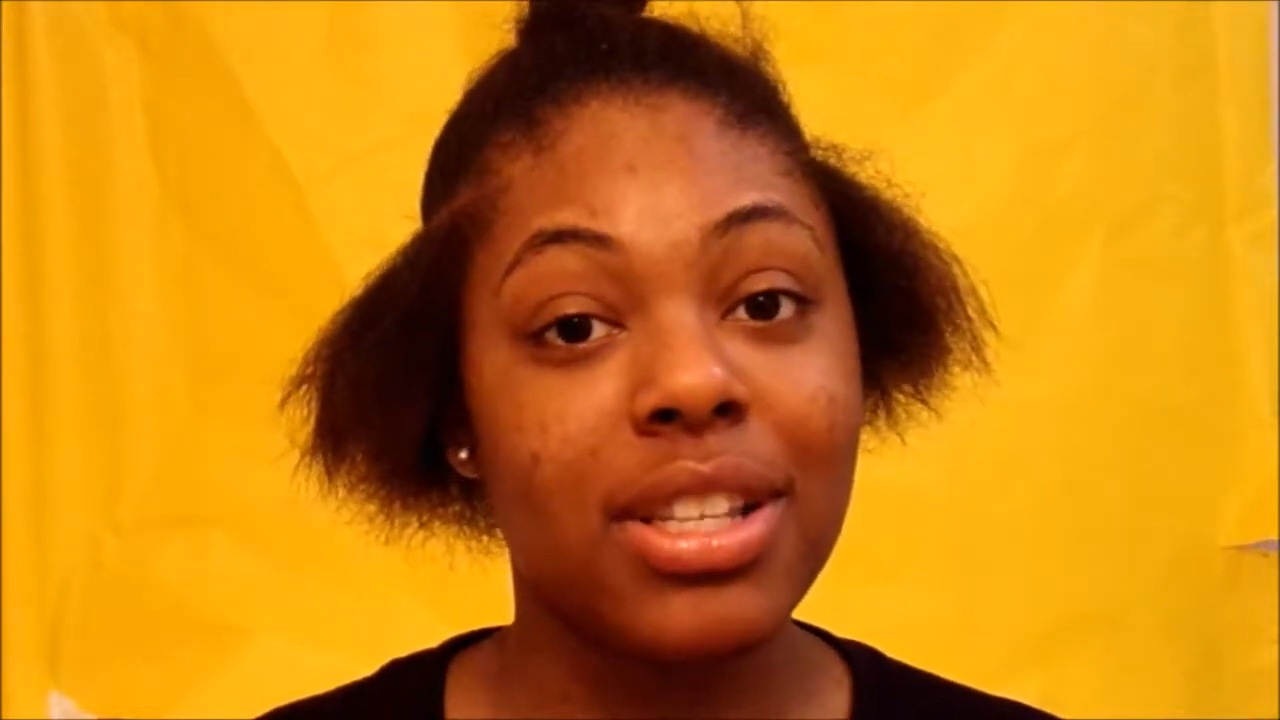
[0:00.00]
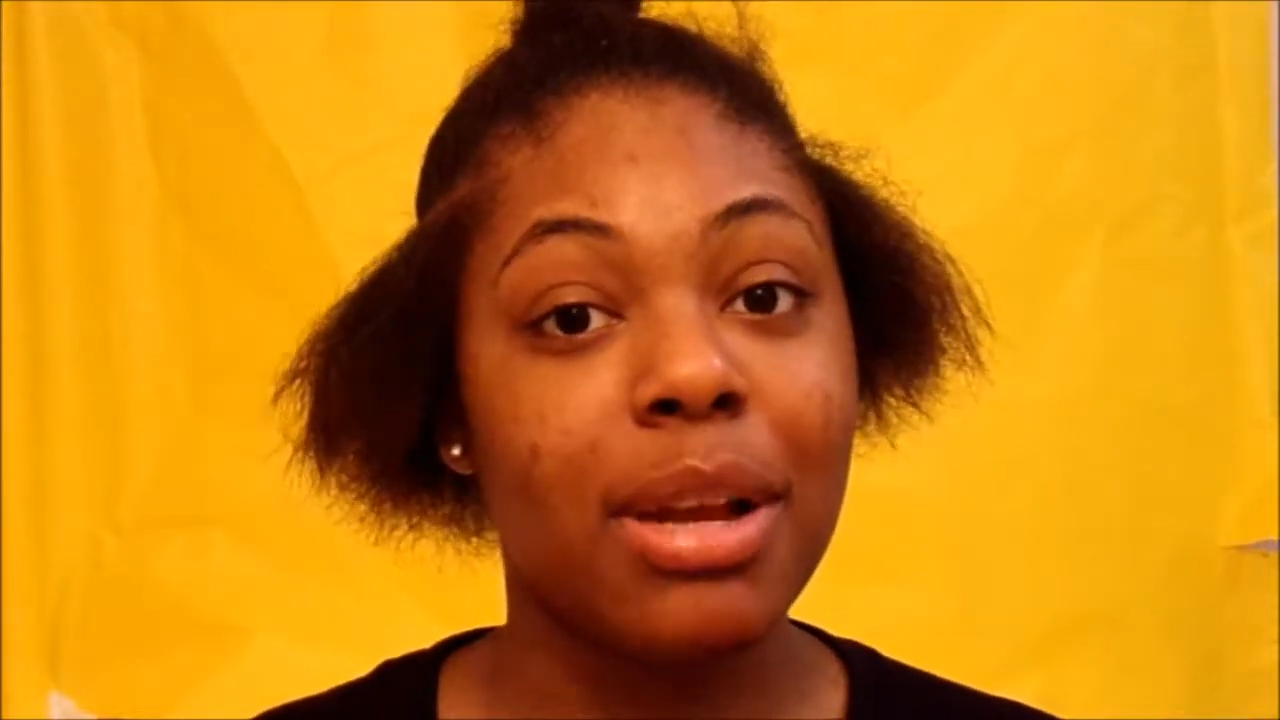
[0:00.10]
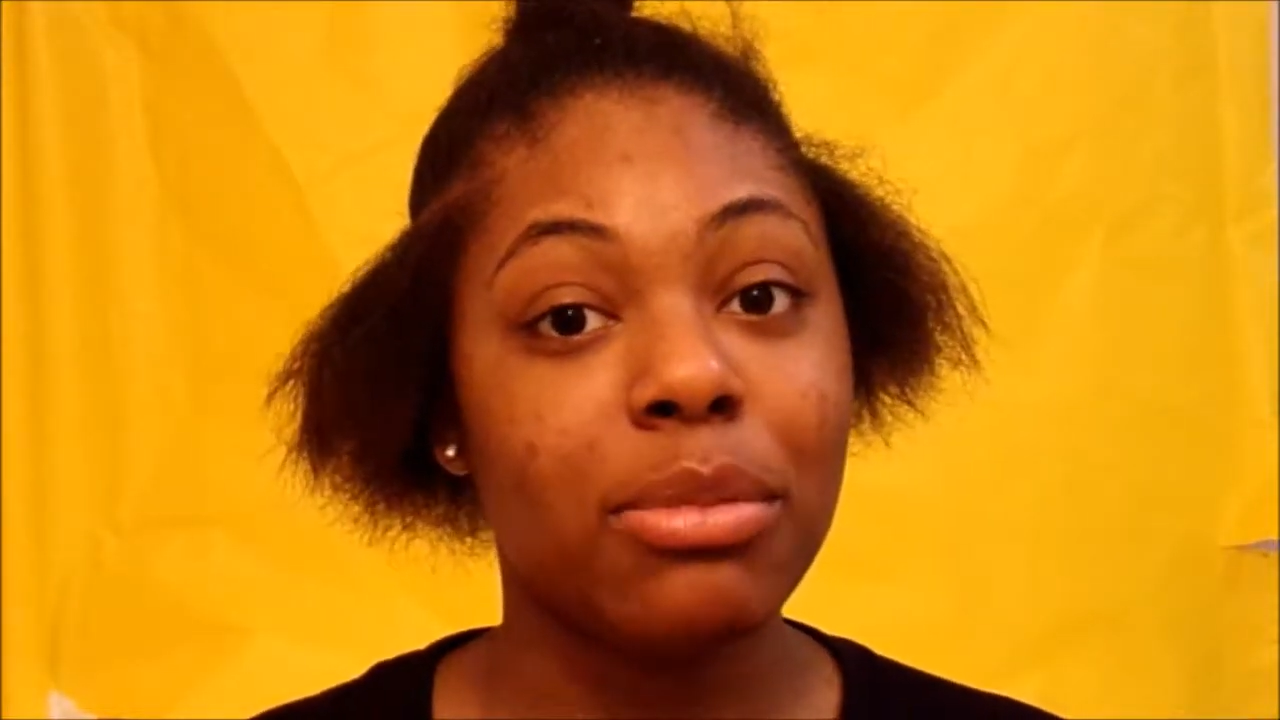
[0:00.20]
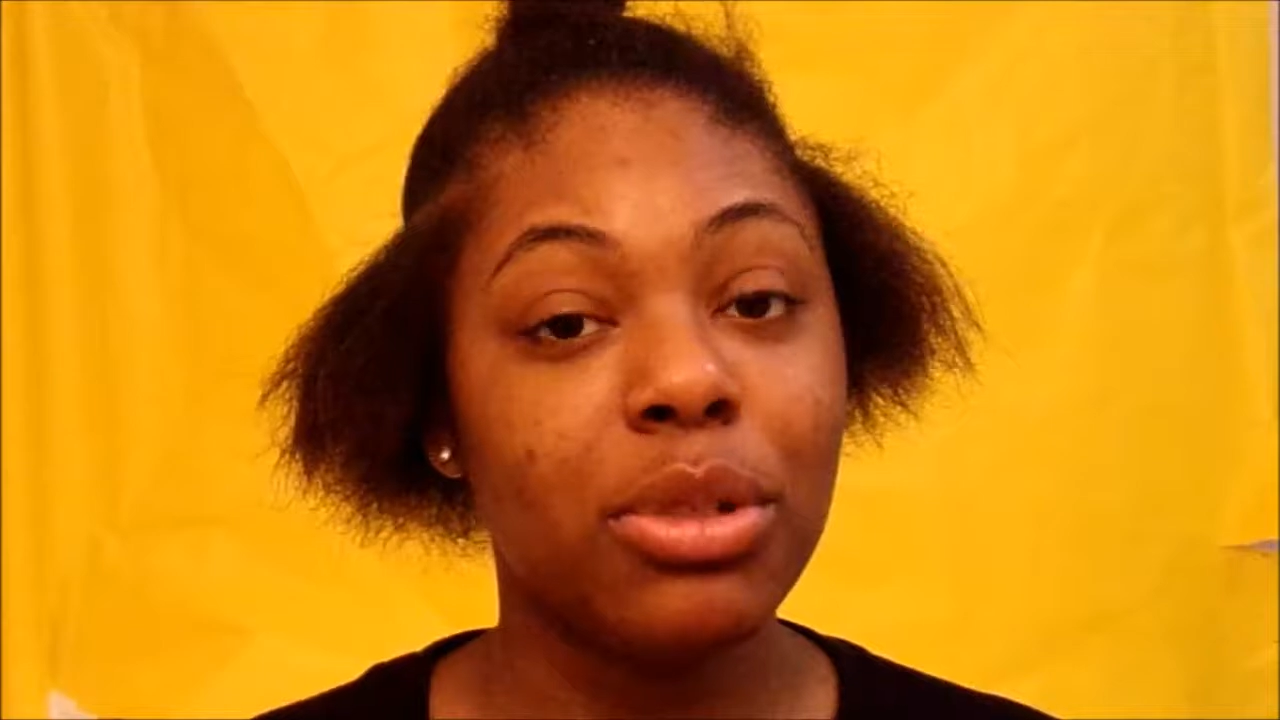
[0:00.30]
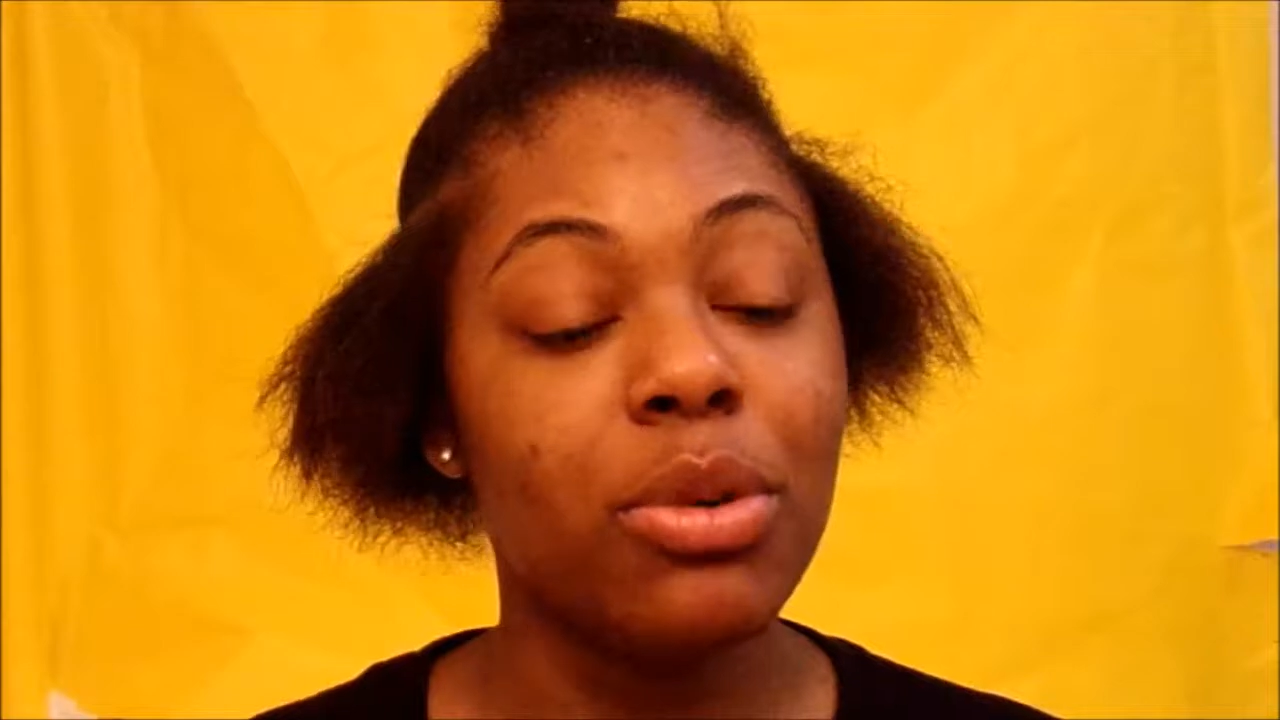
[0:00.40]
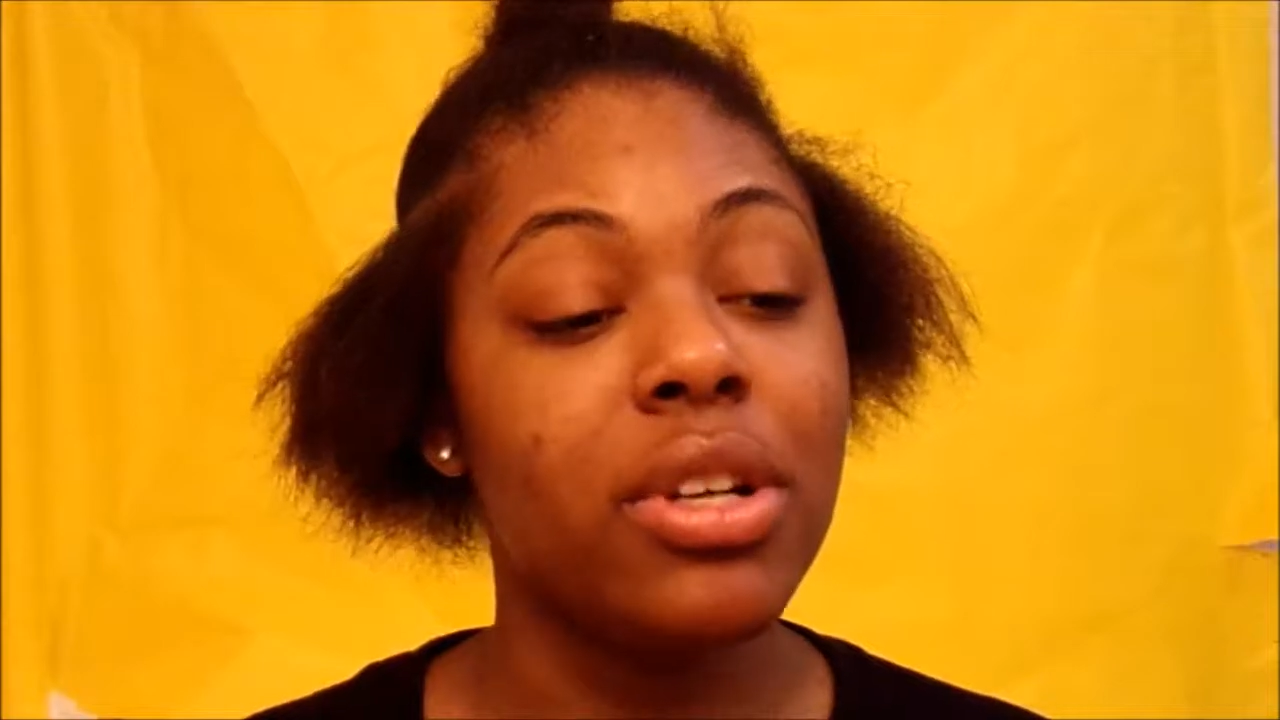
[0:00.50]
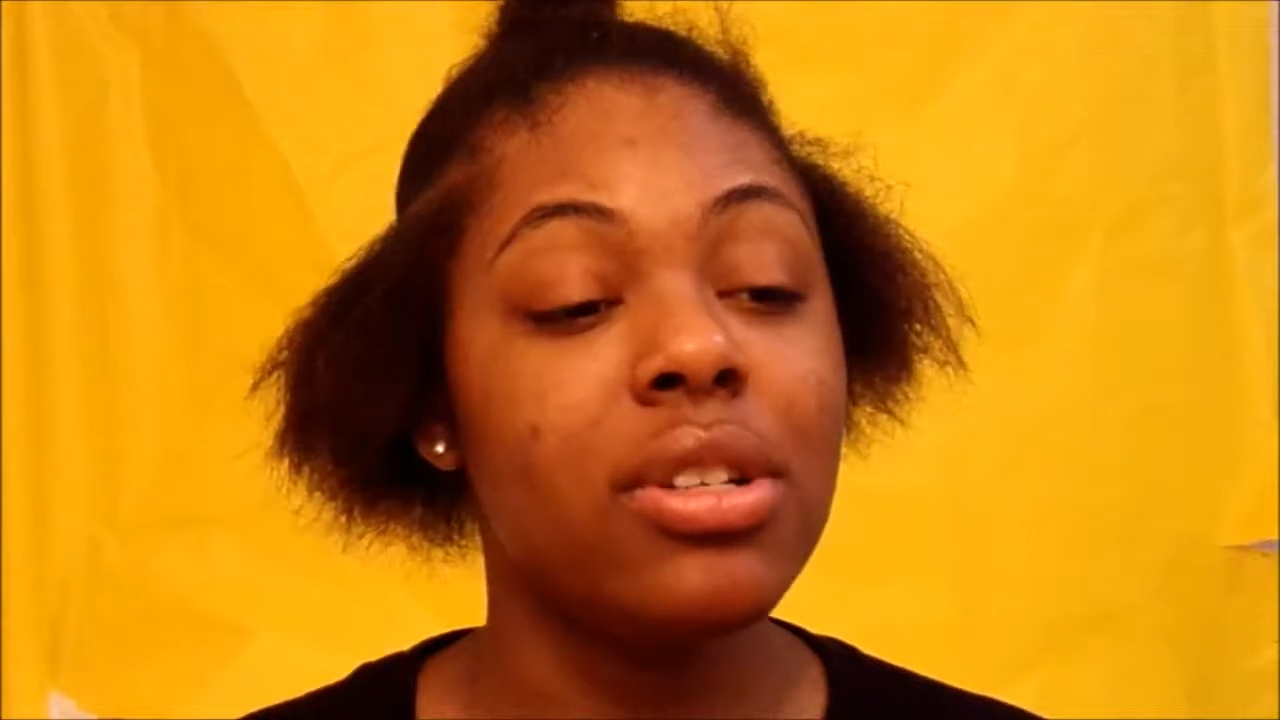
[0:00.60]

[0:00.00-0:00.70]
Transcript: that I'm doing.